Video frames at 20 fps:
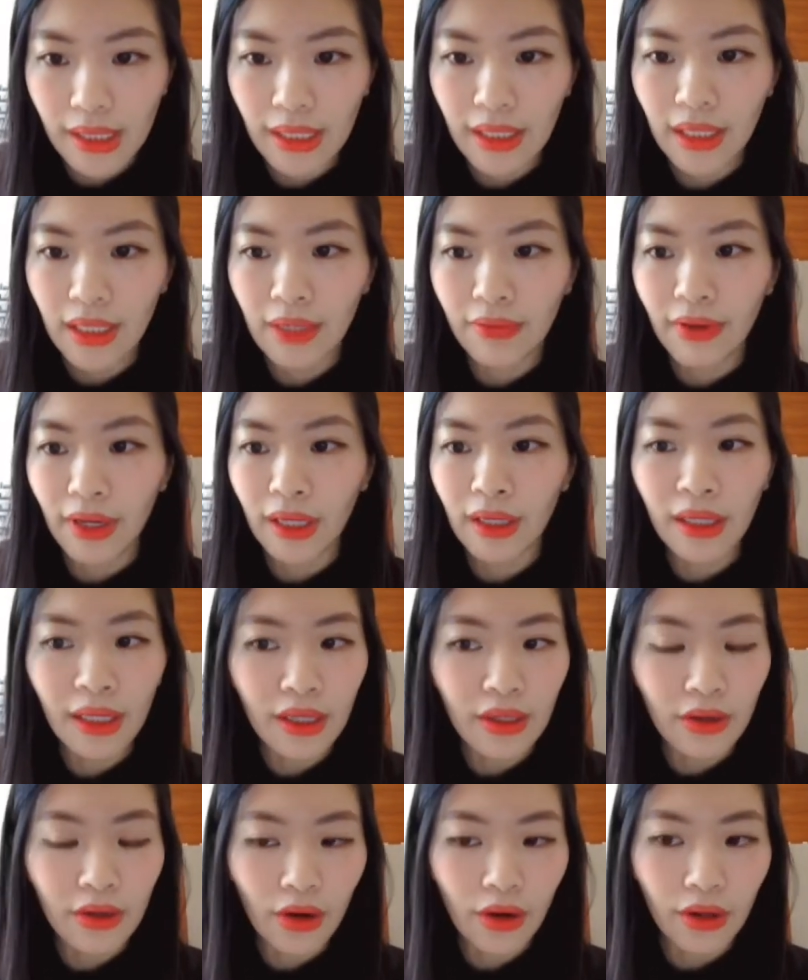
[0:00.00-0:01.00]
And then if I
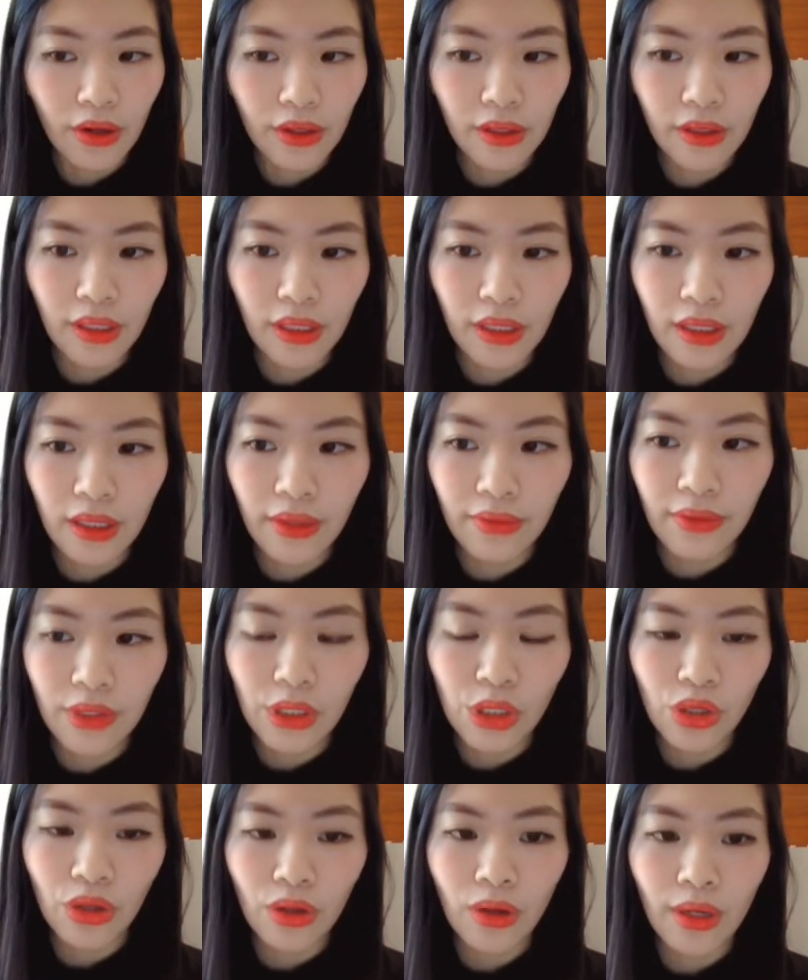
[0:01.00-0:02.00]
click on the
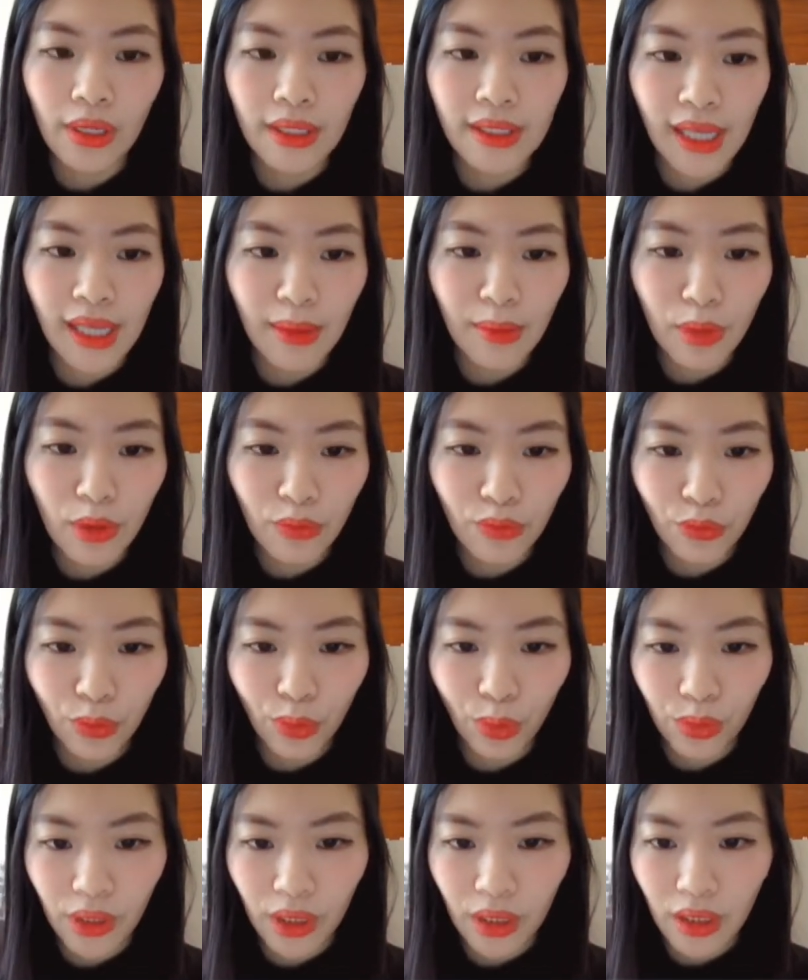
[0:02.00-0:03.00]
individual assignment
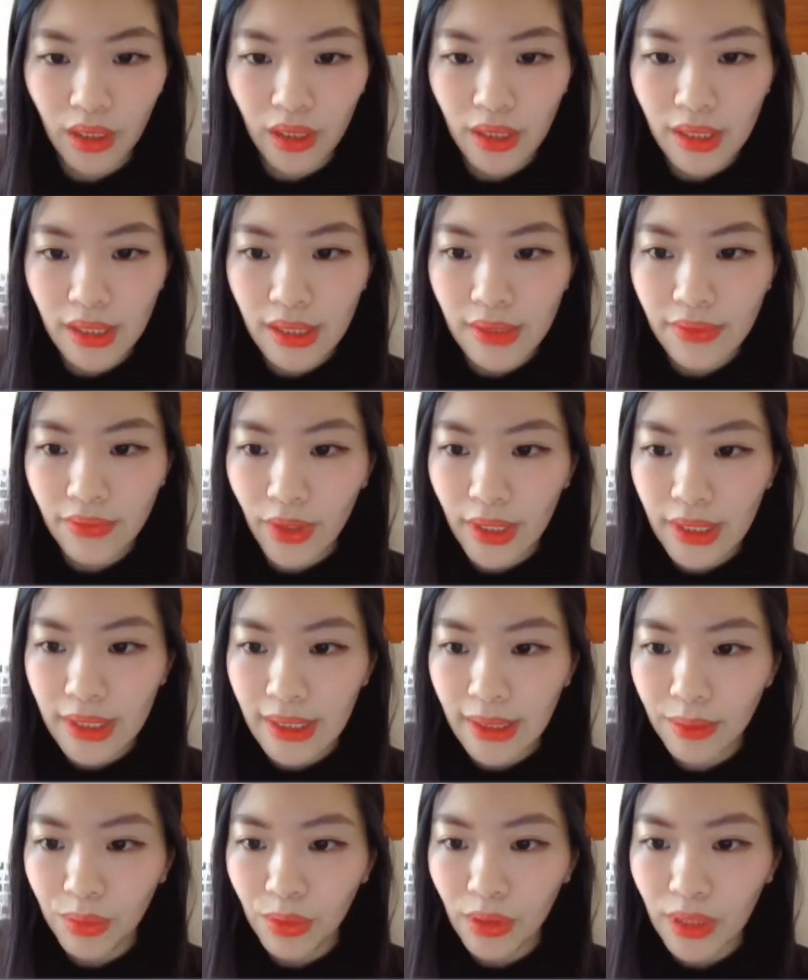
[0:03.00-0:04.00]
folders, for
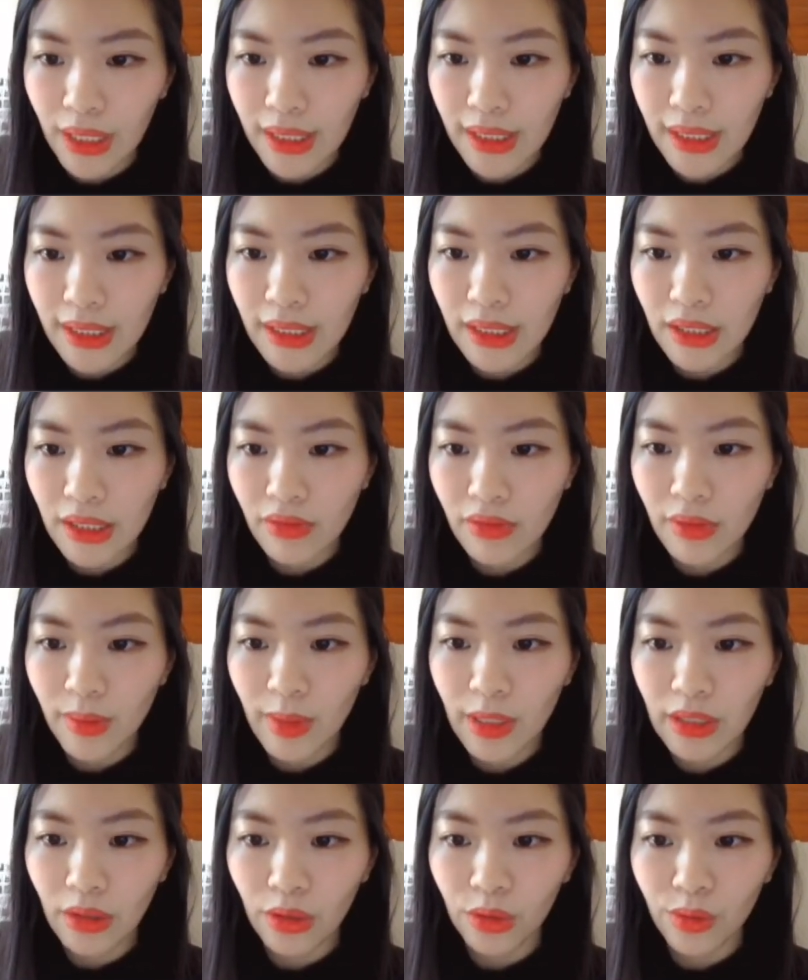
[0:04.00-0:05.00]
example, let's see this
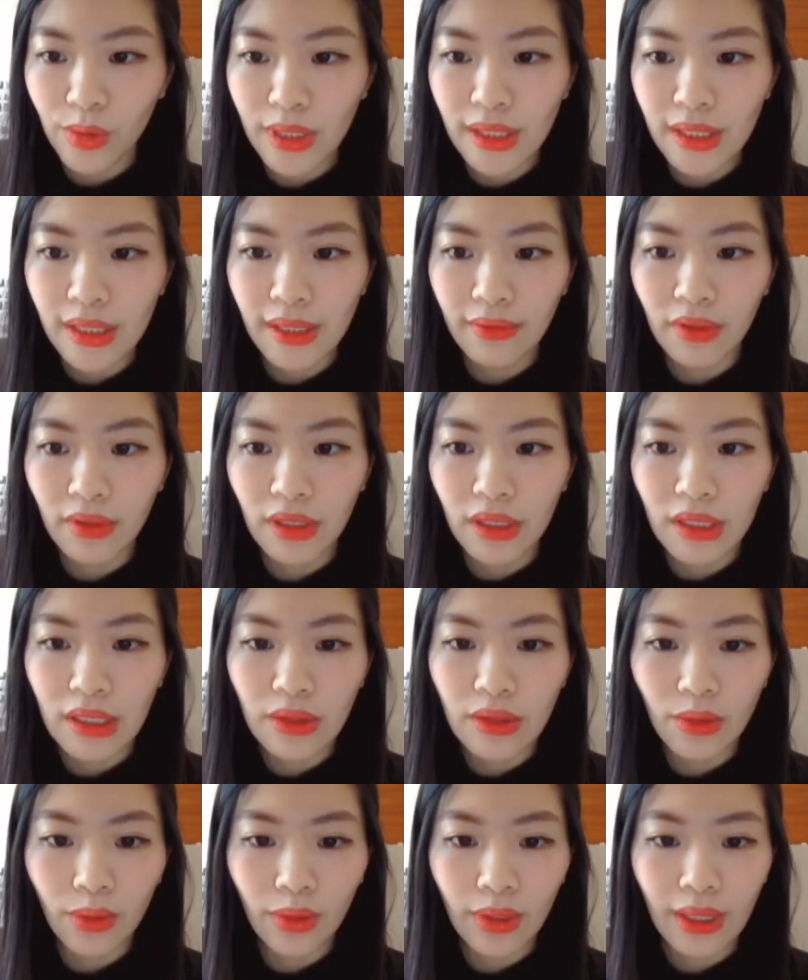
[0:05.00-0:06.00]
Remedial
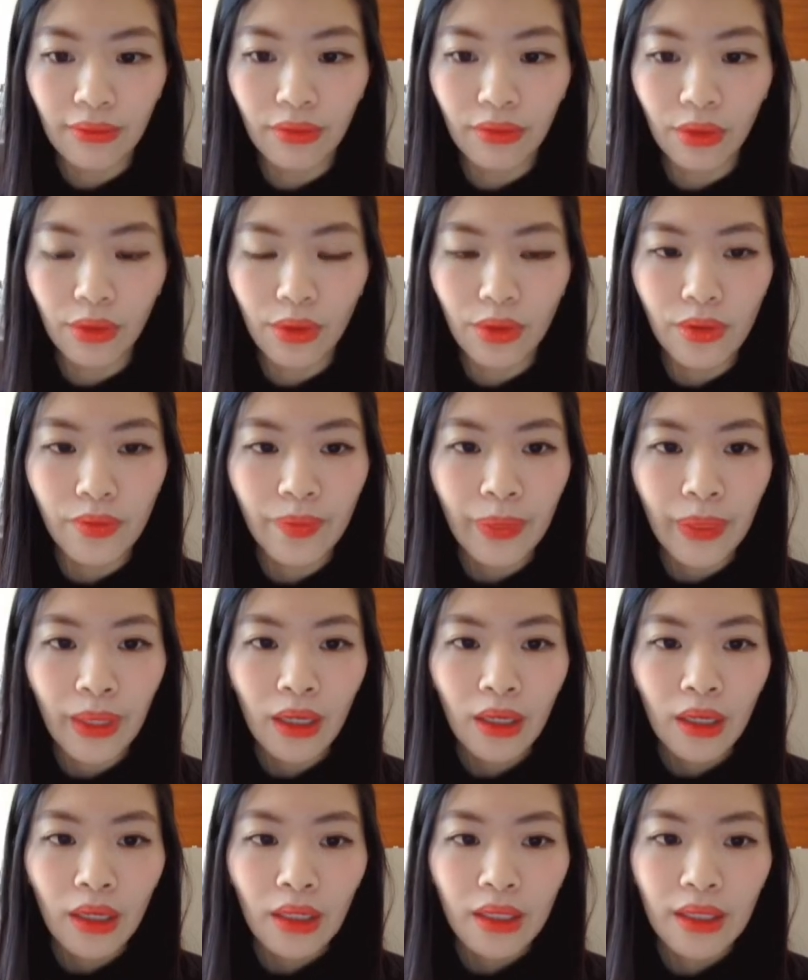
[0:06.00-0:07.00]
2017 O-Level,
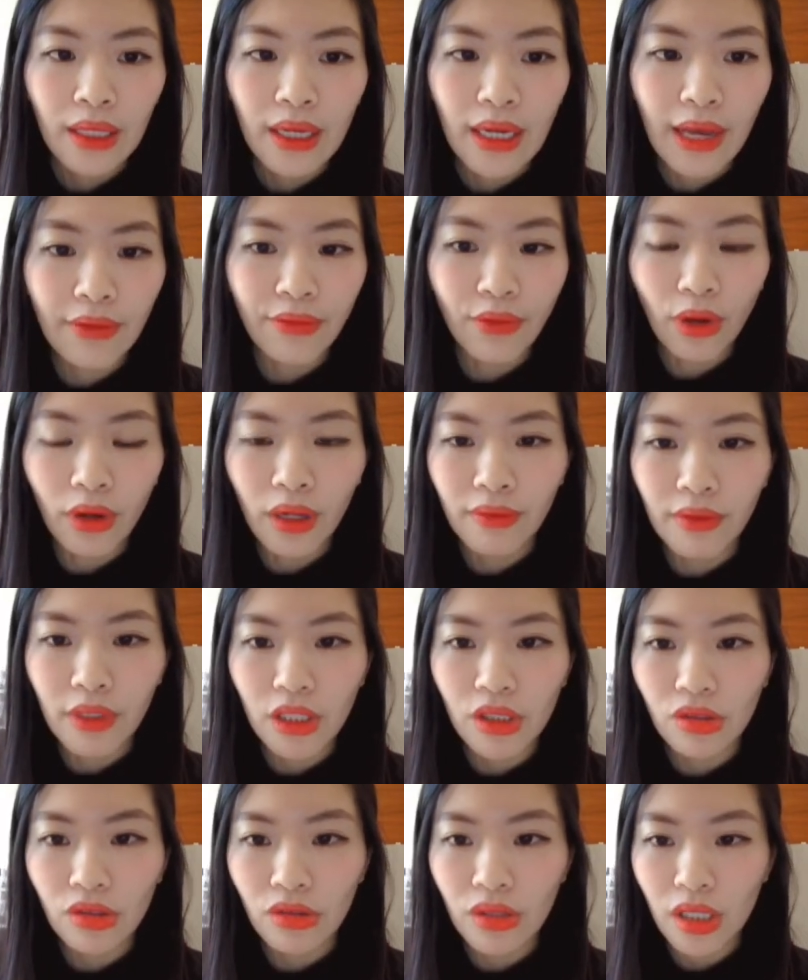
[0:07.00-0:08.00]
then I have all of the
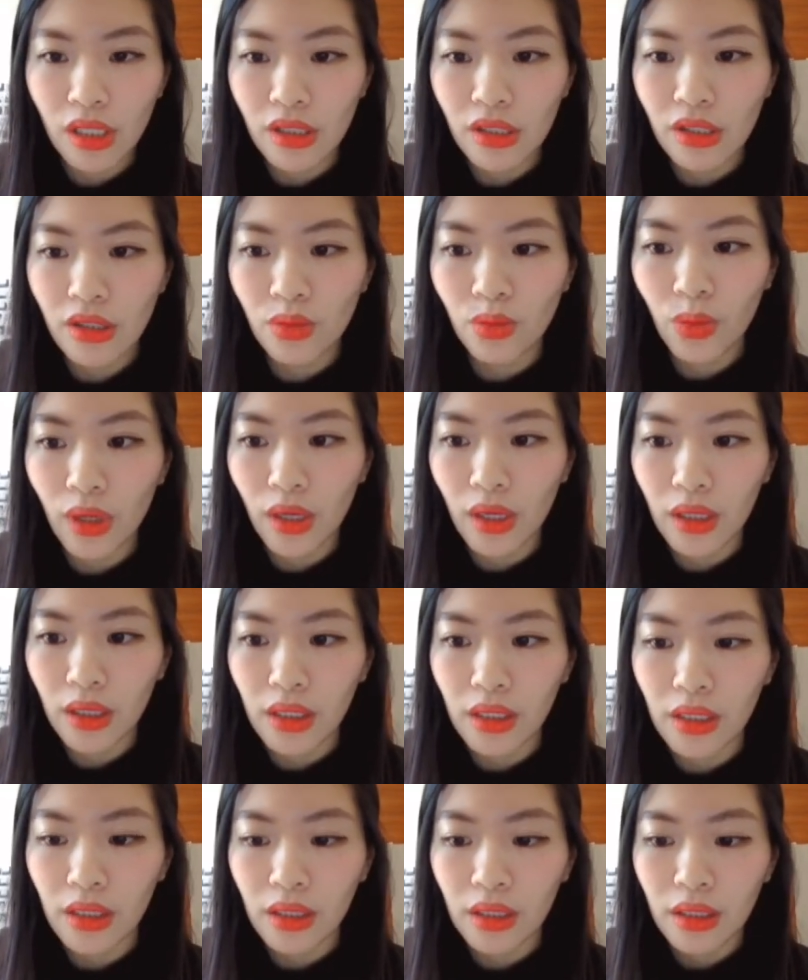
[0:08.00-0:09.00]
students'
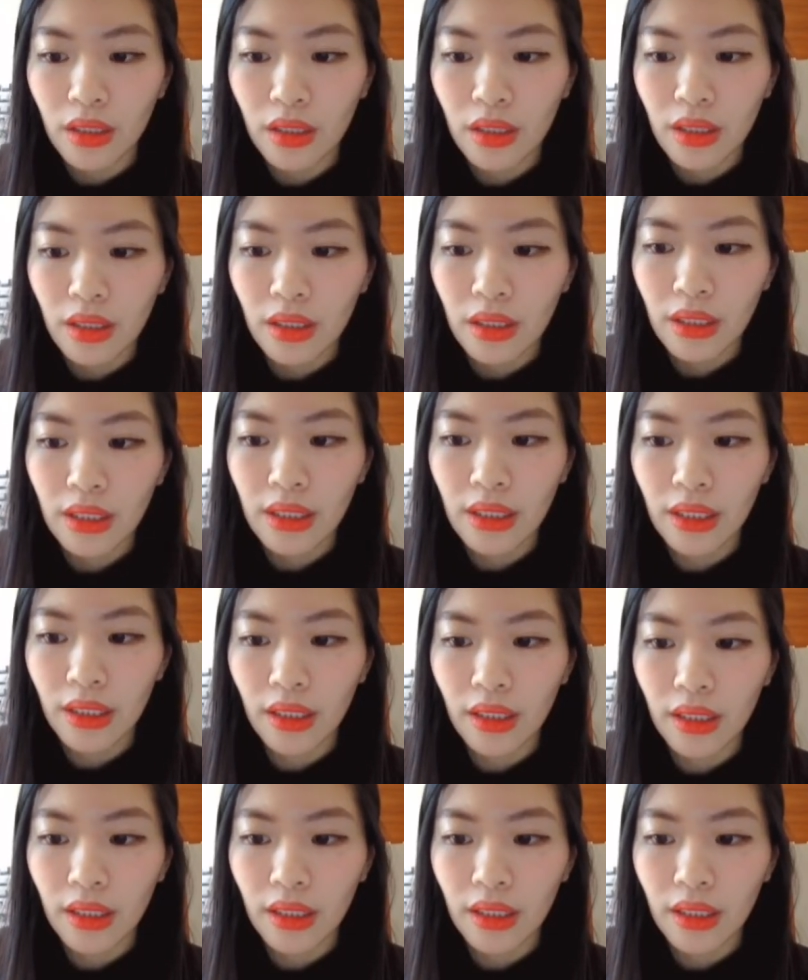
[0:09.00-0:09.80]
work here.